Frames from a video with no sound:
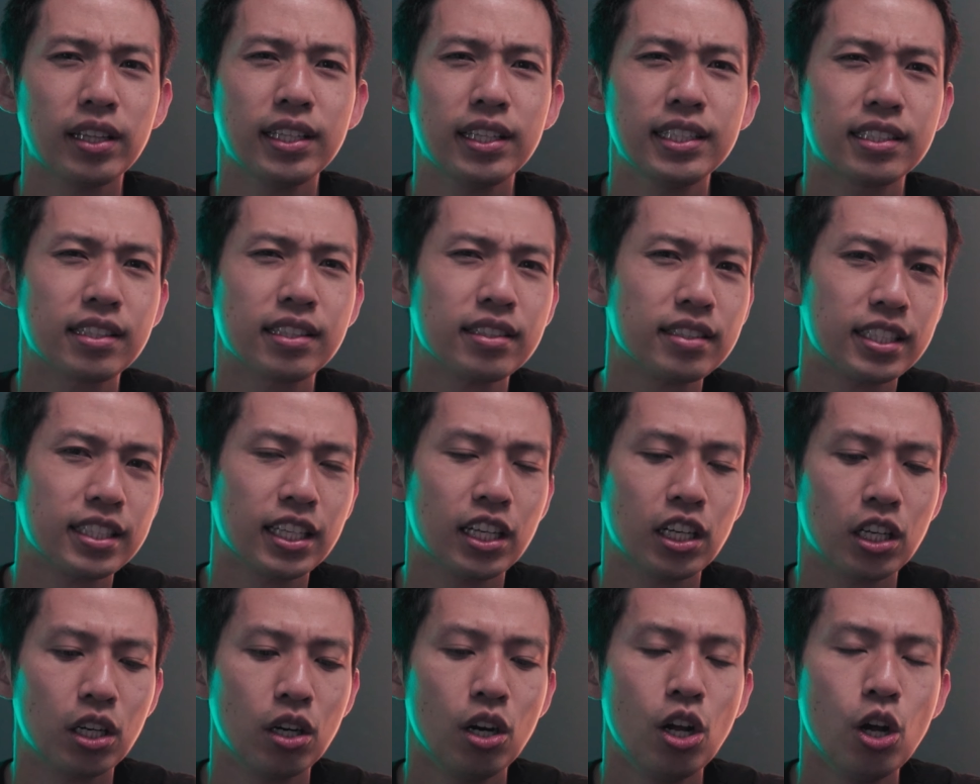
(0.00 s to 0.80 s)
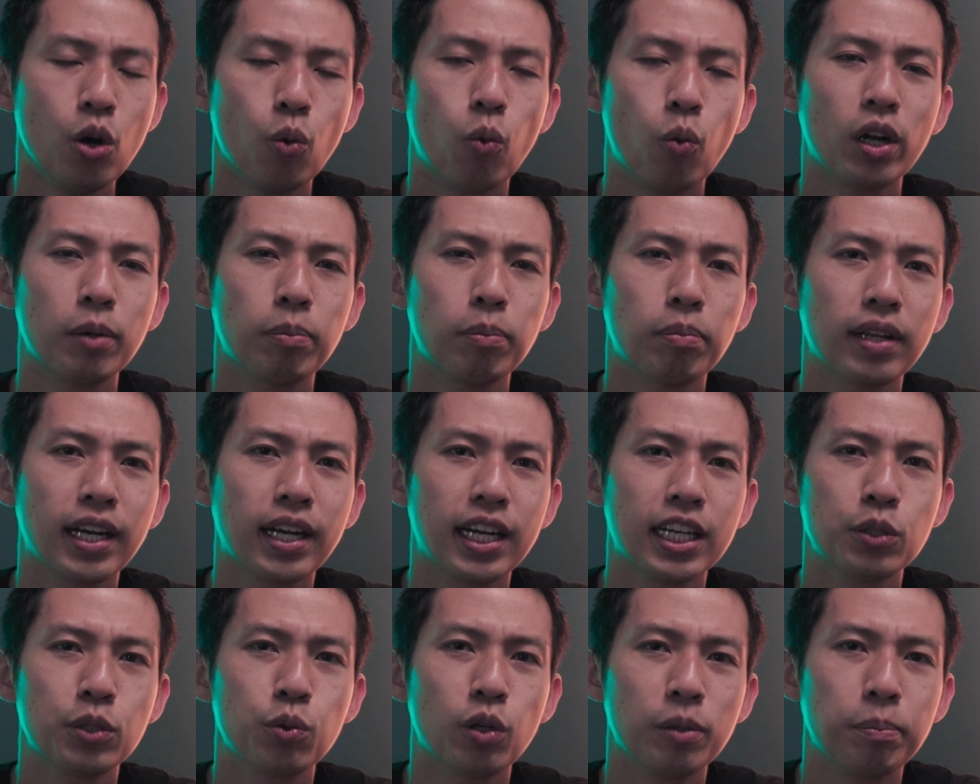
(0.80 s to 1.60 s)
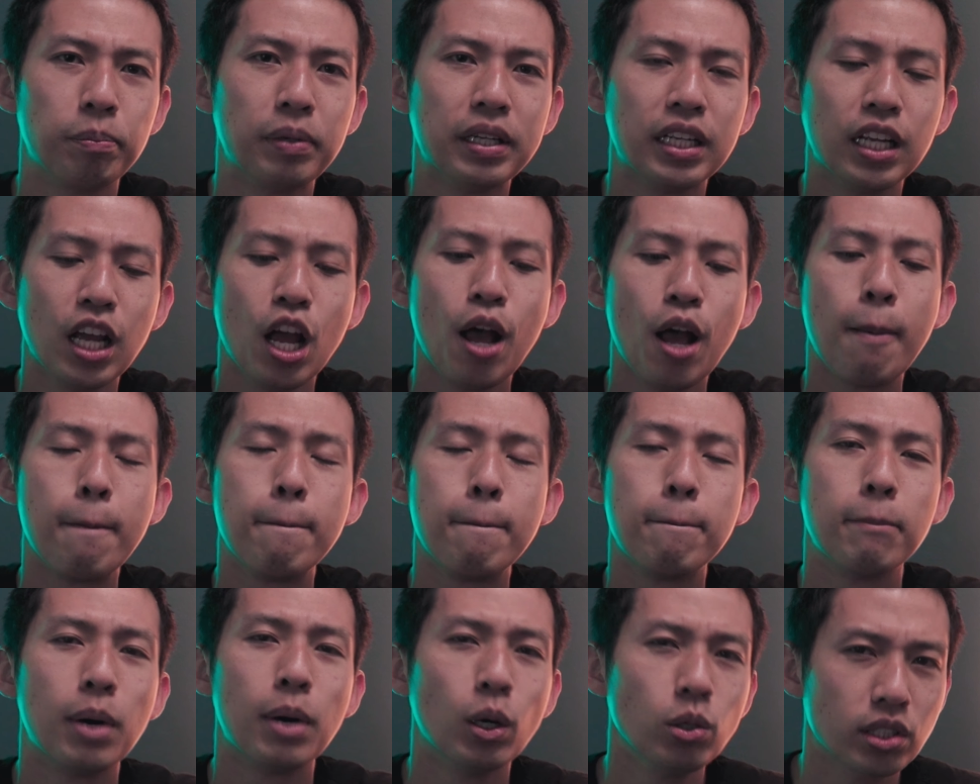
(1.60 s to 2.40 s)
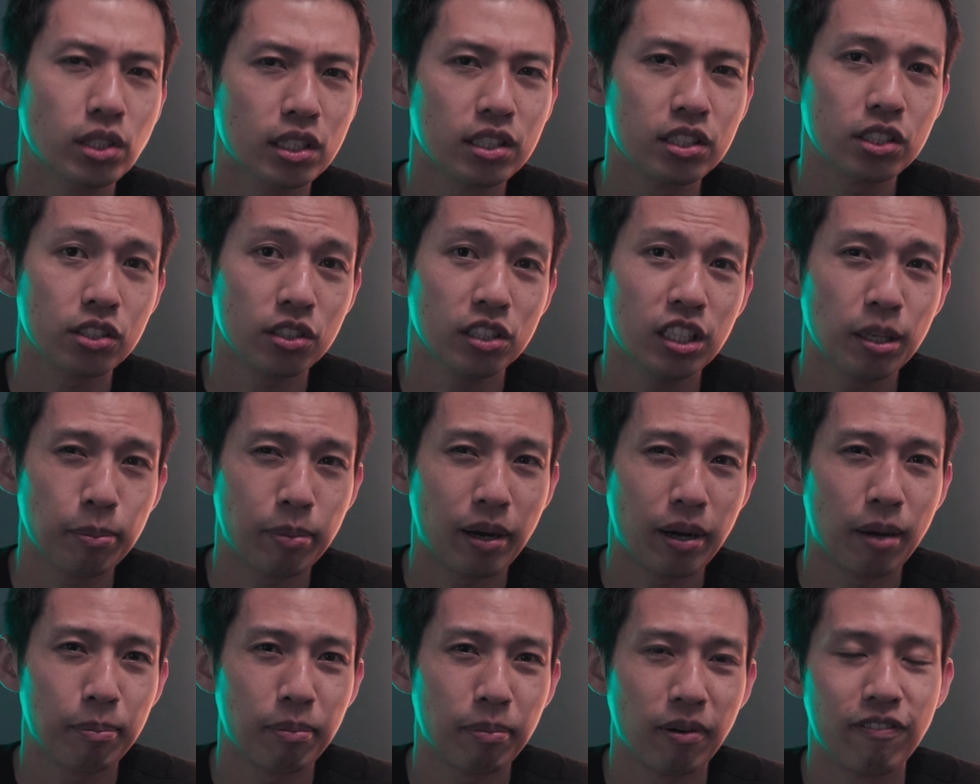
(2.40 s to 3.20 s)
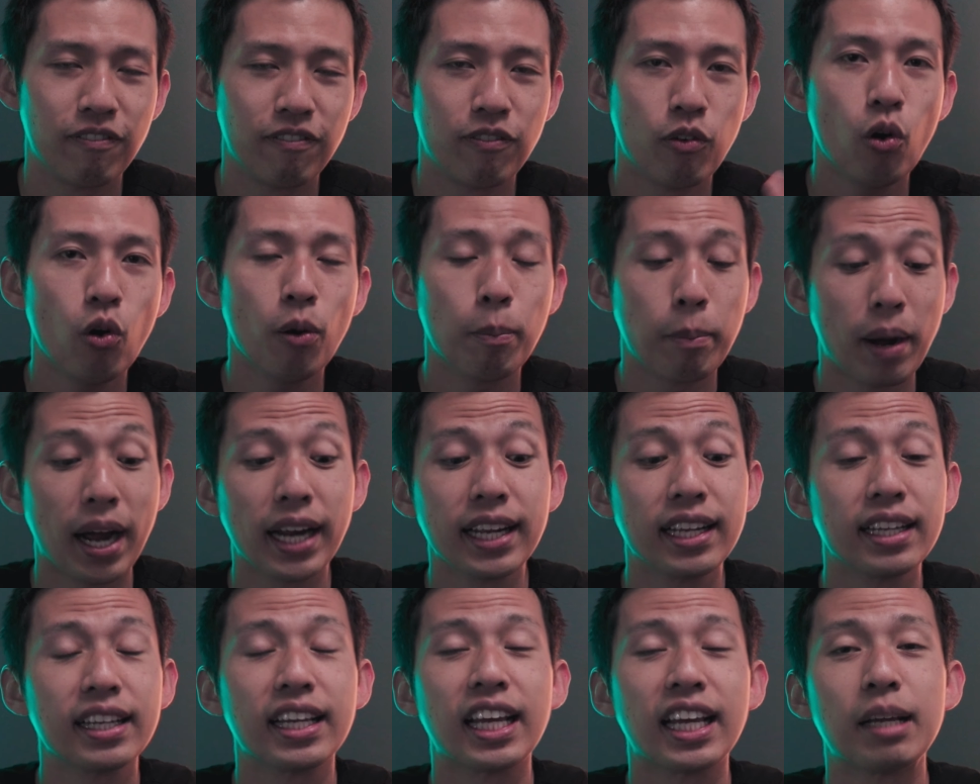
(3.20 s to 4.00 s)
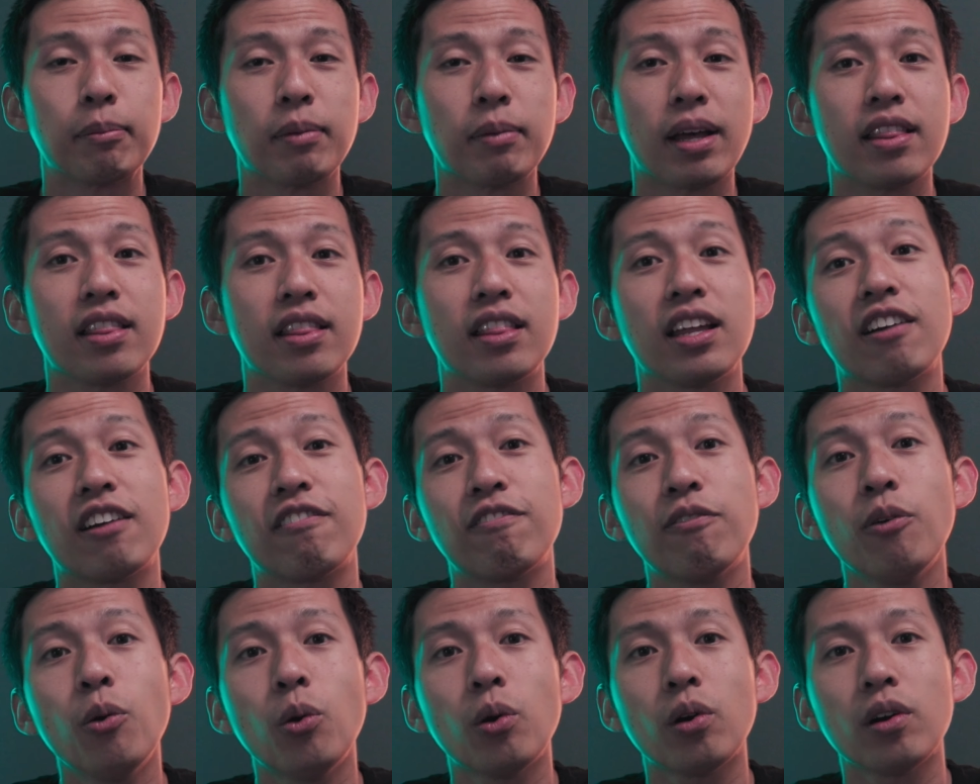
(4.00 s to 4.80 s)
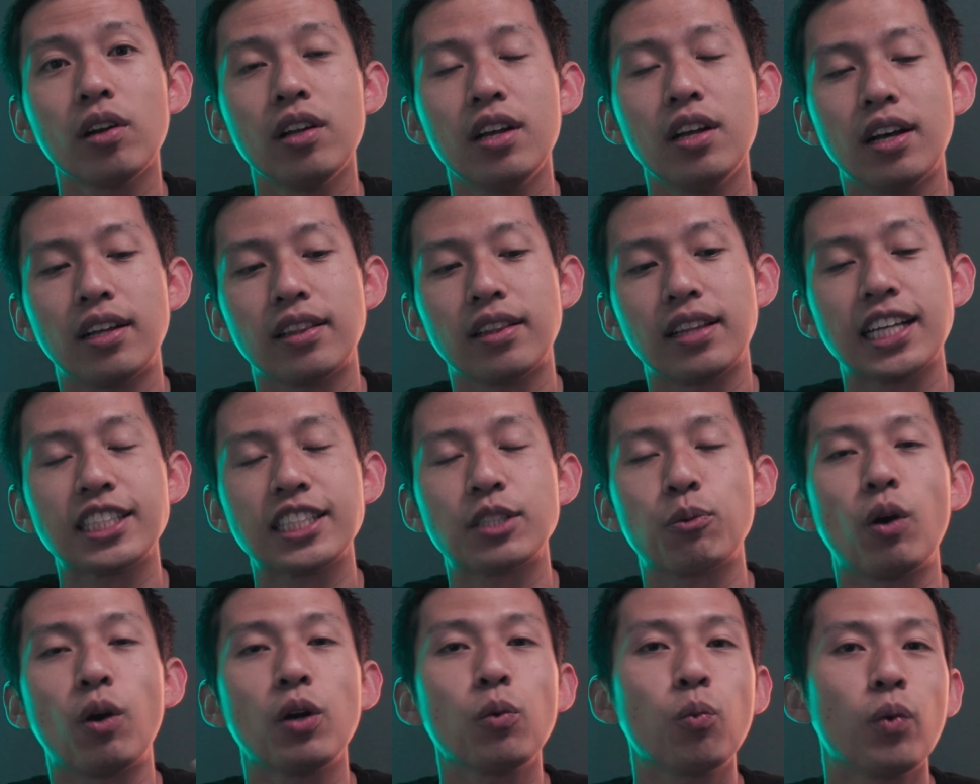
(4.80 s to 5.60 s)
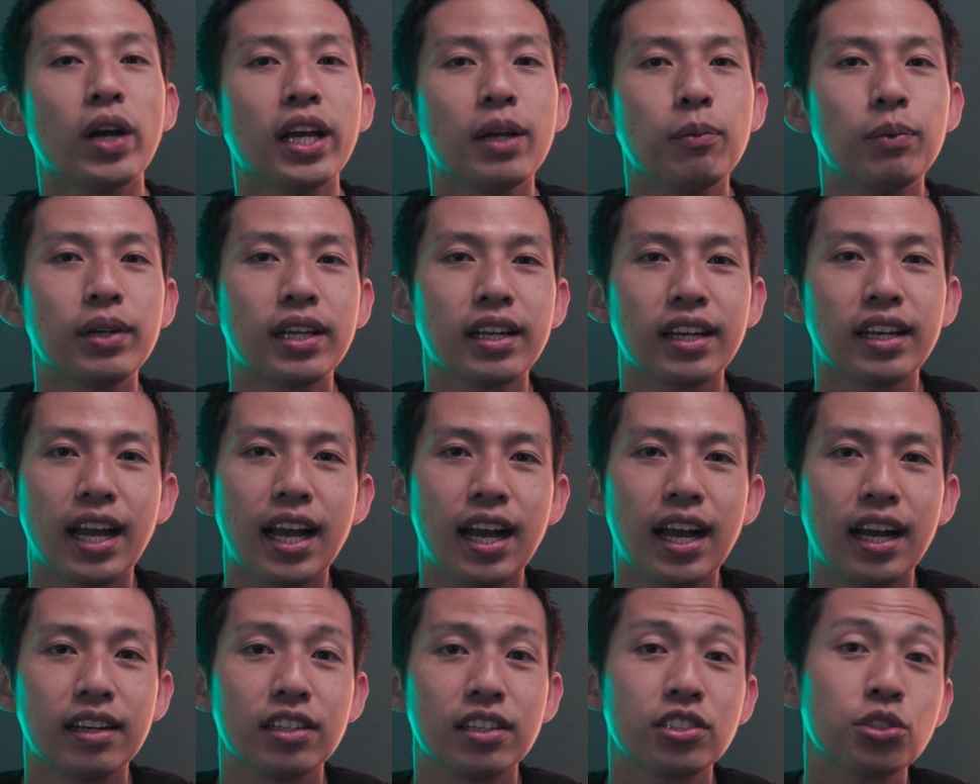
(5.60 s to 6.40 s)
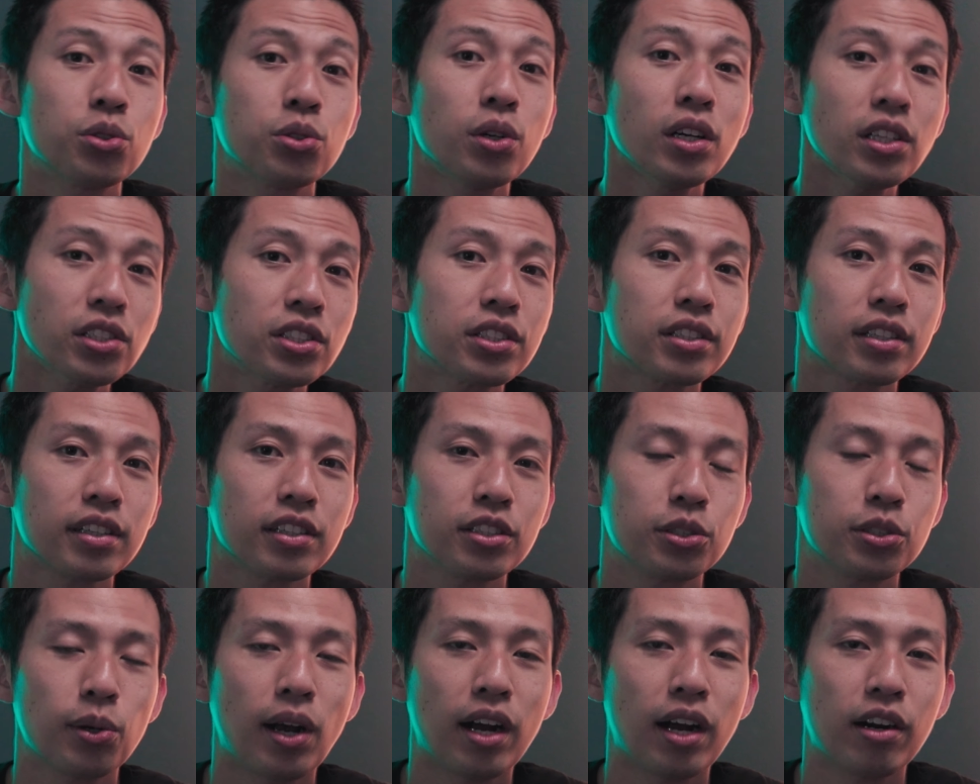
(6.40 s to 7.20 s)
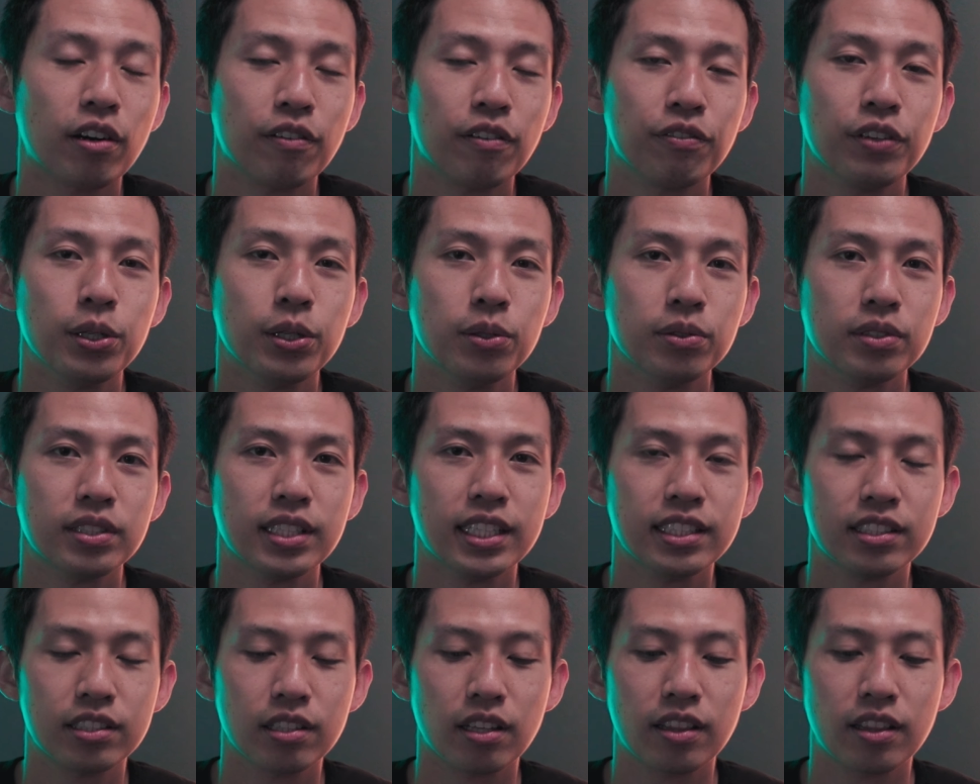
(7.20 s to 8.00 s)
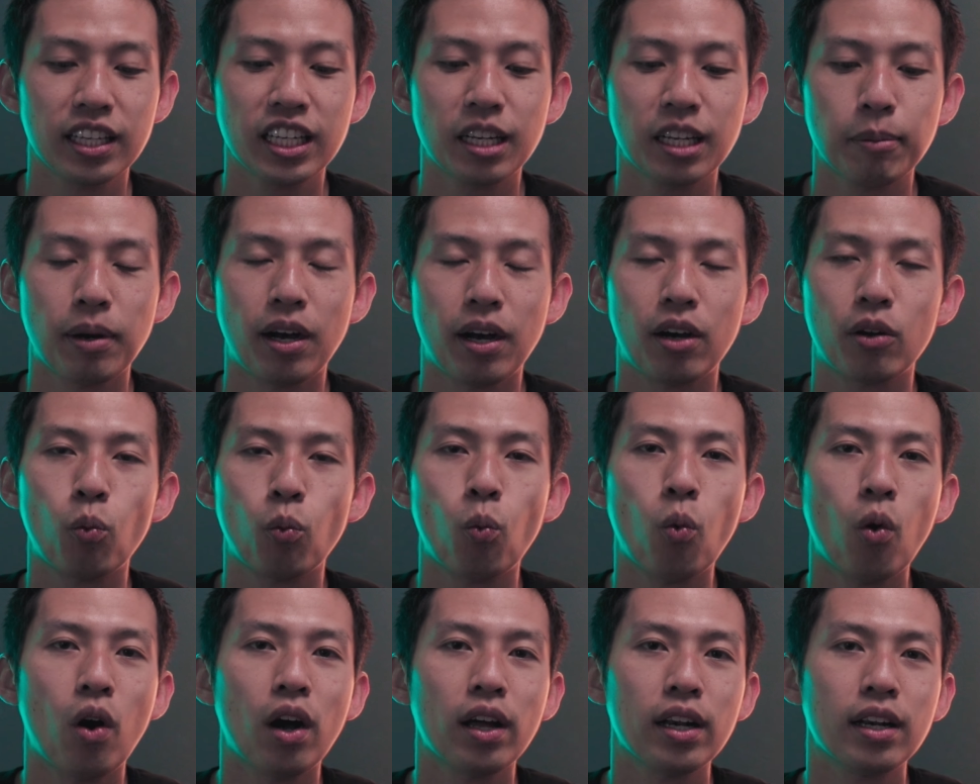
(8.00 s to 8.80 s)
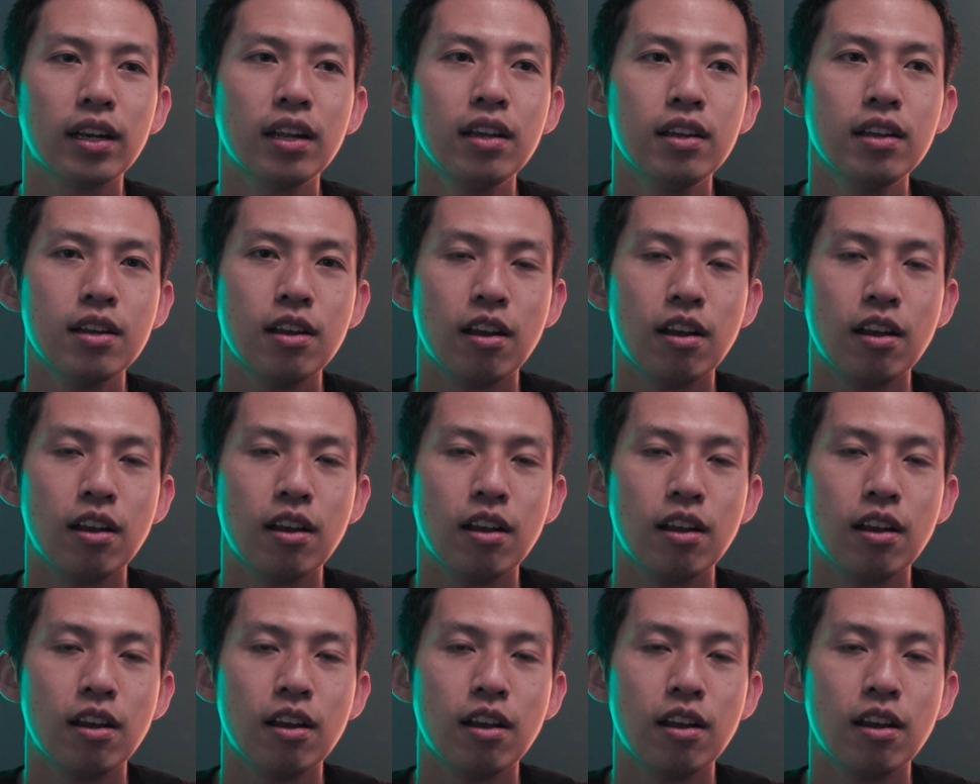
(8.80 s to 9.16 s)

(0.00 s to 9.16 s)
at least consider what players would be most concerned about before buying a game, and therefore, that's one way we can add structure to our reviews, is to think about one